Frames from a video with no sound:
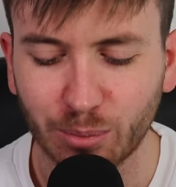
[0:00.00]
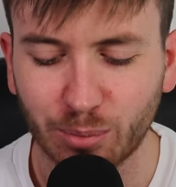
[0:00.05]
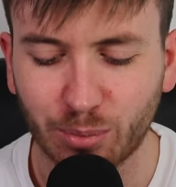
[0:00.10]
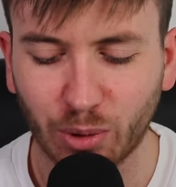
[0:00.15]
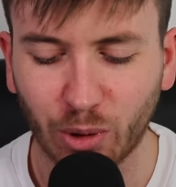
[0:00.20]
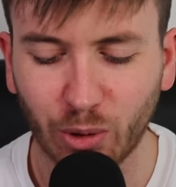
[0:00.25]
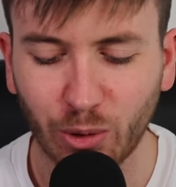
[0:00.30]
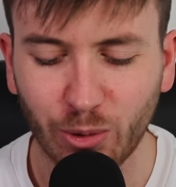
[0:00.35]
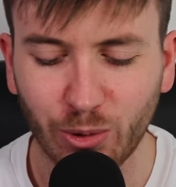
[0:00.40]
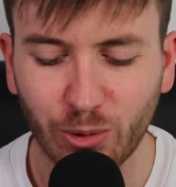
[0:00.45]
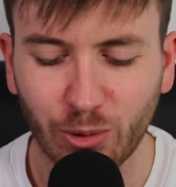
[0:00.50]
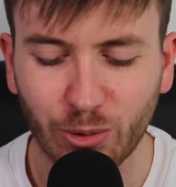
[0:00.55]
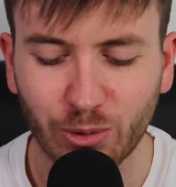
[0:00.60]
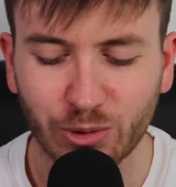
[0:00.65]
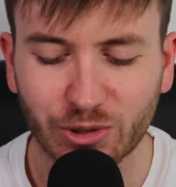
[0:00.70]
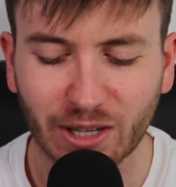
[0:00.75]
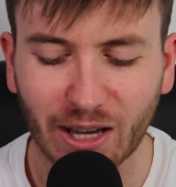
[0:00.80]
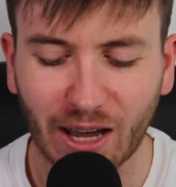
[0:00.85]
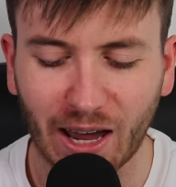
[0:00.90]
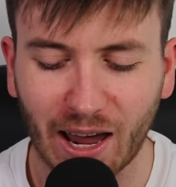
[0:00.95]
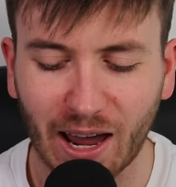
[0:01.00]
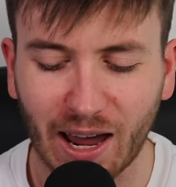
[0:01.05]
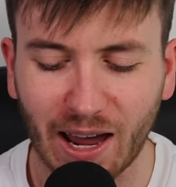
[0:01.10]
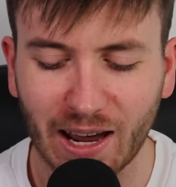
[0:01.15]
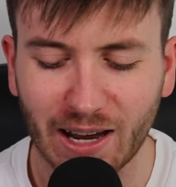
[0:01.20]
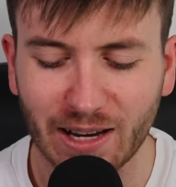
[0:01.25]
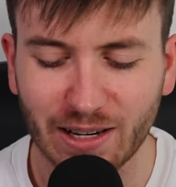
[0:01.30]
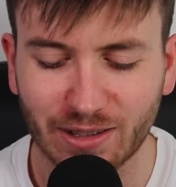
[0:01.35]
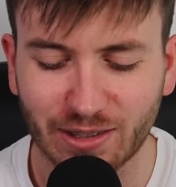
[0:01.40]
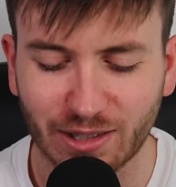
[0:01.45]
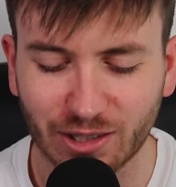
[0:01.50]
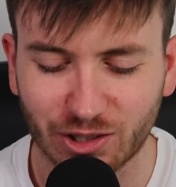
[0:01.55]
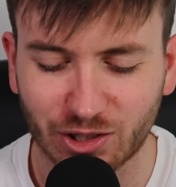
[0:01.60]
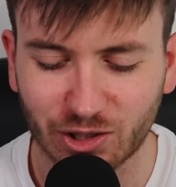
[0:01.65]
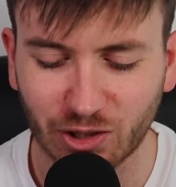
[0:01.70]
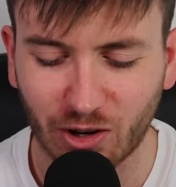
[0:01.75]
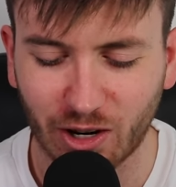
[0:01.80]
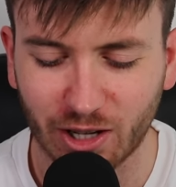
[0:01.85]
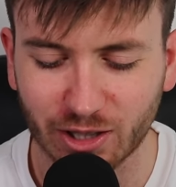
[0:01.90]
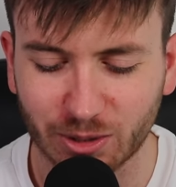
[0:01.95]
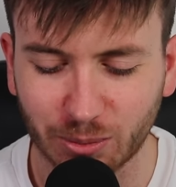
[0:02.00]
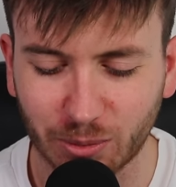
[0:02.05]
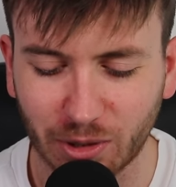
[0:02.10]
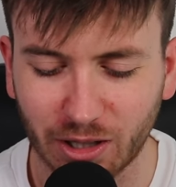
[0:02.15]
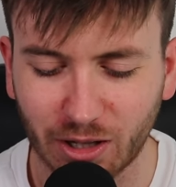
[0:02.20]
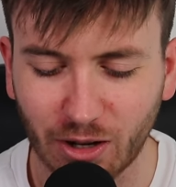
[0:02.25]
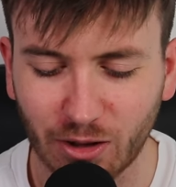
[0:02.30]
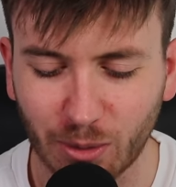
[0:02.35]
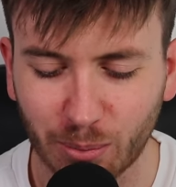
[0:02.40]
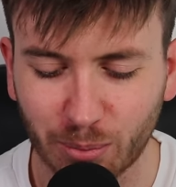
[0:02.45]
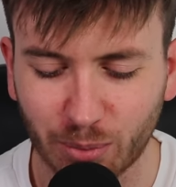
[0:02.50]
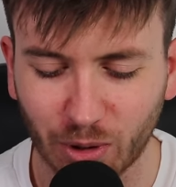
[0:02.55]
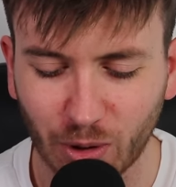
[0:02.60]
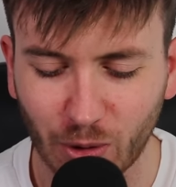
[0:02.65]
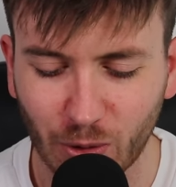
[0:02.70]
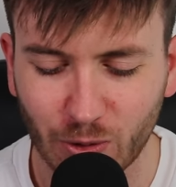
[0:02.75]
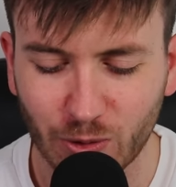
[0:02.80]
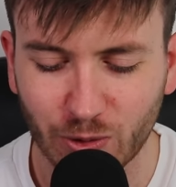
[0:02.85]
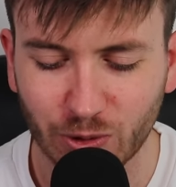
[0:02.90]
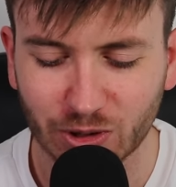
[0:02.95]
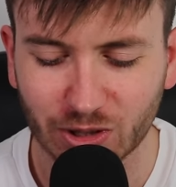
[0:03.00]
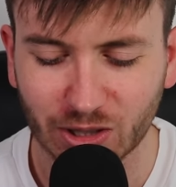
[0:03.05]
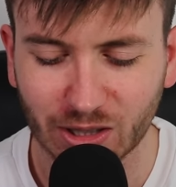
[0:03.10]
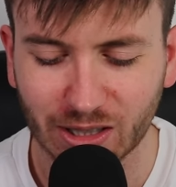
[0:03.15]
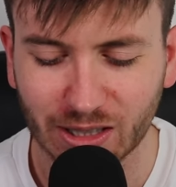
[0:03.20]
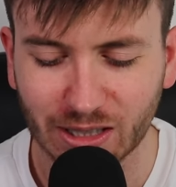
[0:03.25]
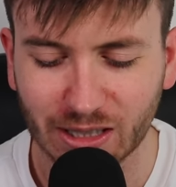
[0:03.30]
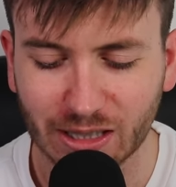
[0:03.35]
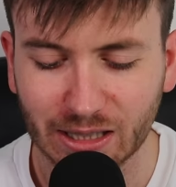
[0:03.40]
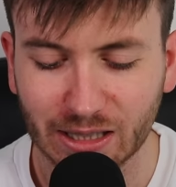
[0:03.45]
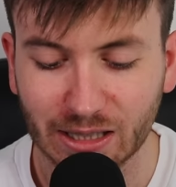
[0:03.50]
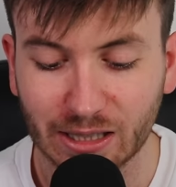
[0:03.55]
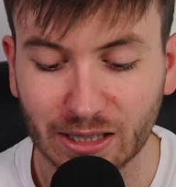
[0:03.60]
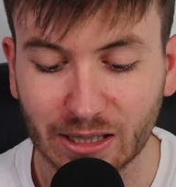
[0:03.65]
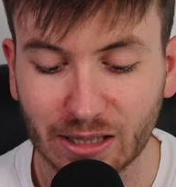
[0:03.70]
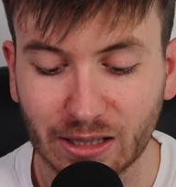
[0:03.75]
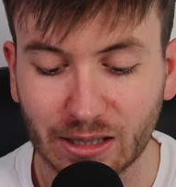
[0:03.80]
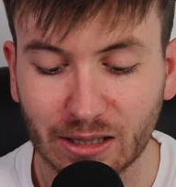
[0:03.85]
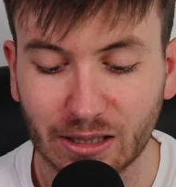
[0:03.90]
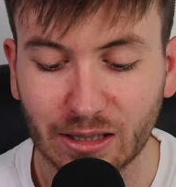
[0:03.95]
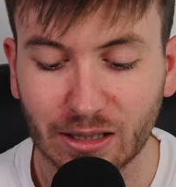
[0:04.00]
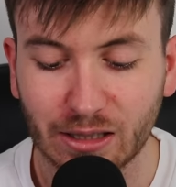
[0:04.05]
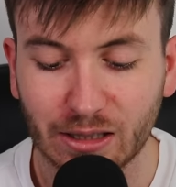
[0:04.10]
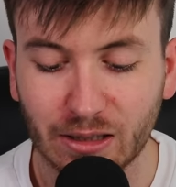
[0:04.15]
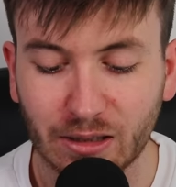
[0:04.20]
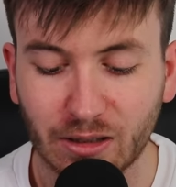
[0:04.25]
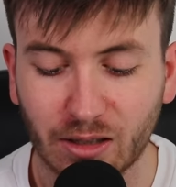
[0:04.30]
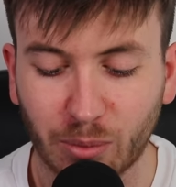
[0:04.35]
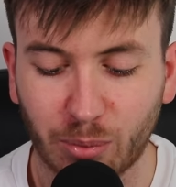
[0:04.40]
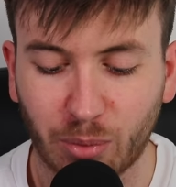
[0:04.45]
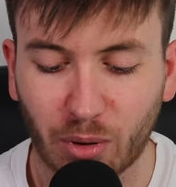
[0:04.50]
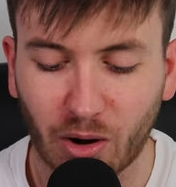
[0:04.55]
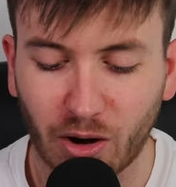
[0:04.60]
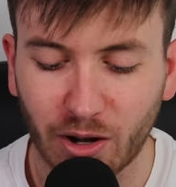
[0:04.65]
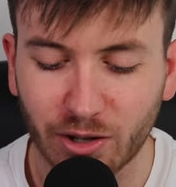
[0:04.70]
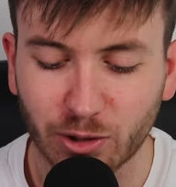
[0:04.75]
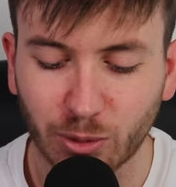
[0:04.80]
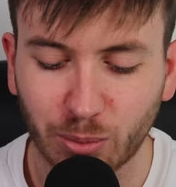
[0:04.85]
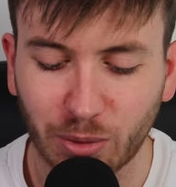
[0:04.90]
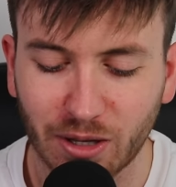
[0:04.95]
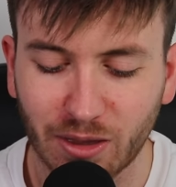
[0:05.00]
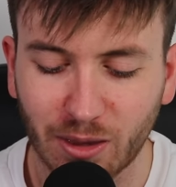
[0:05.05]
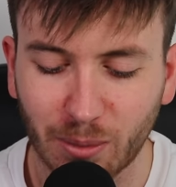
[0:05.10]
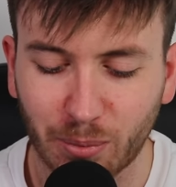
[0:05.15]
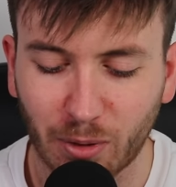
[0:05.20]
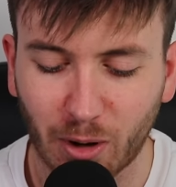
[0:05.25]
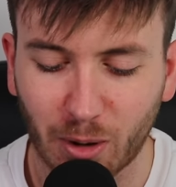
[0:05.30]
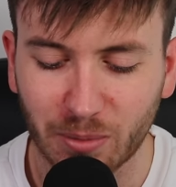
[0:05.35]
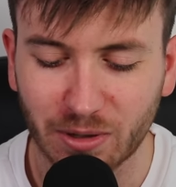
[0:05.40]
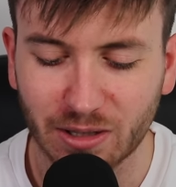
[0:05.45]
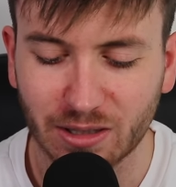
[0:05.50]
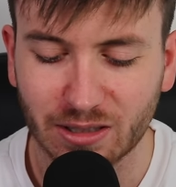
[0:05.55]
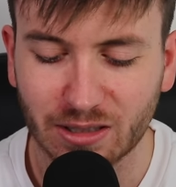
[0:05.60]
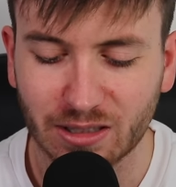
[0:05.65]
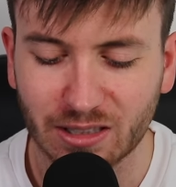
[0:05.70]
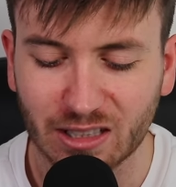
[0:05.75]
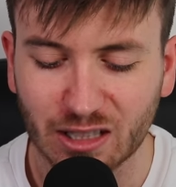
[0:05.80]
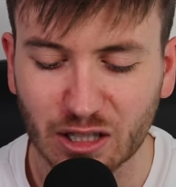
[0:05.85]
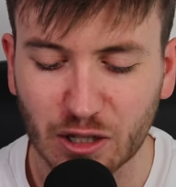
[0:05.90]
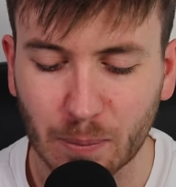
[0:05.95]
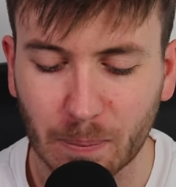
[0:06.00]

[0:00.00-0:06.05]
Blues and the Giants. I'm going to go the Blues. Pies will beat the Bombers.